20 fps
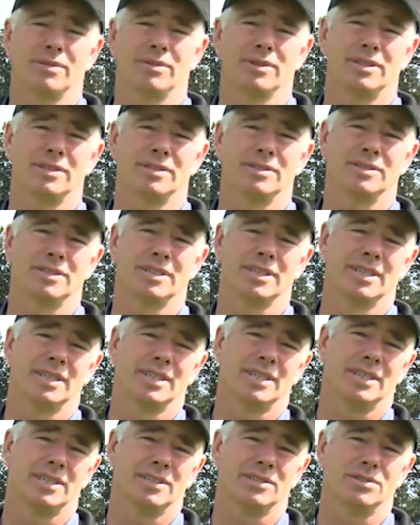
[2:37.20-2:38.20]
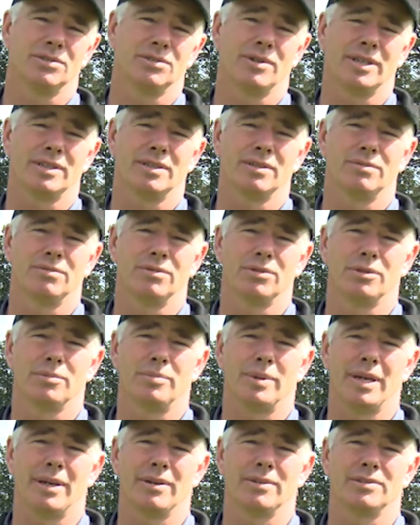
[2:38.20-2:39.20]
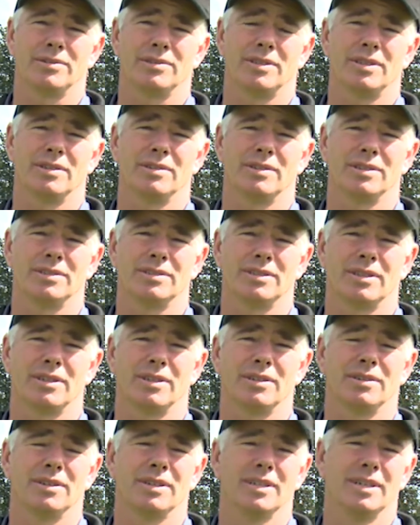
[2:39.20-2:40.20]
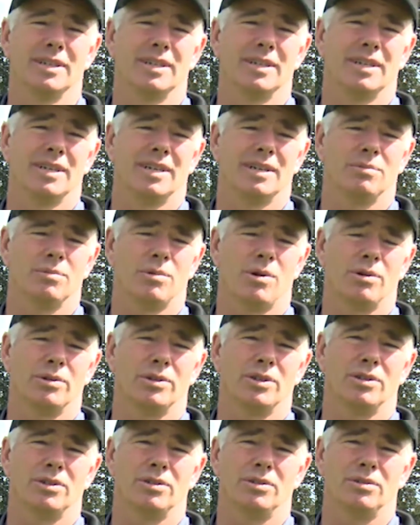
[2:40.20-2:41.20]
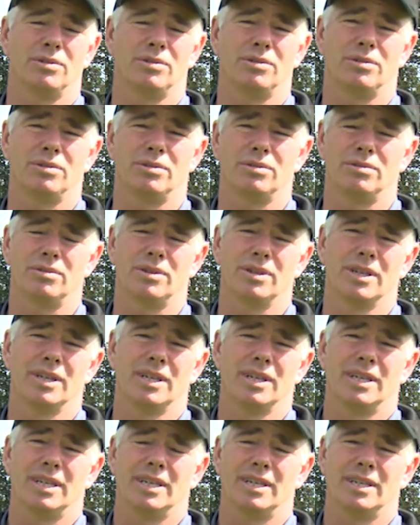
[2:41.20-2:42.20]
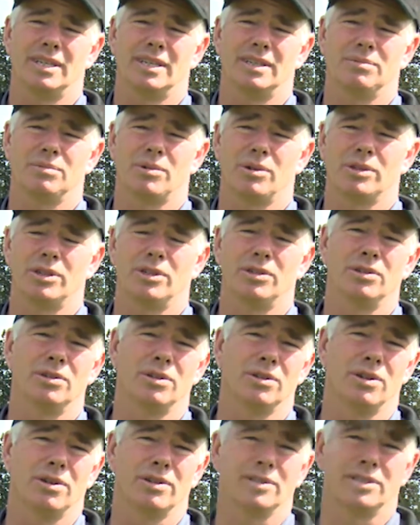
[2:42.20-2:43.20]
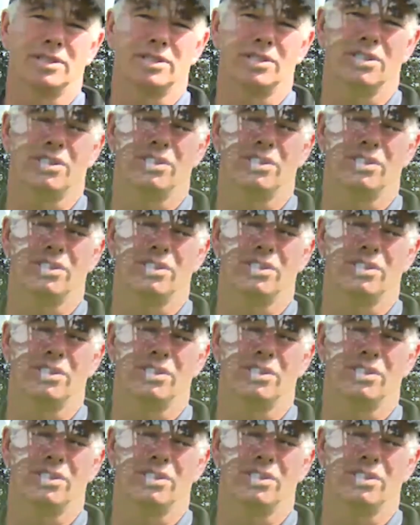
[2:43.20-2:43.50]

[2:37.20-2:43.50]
litres is directed for the power steering. So while you're utilising your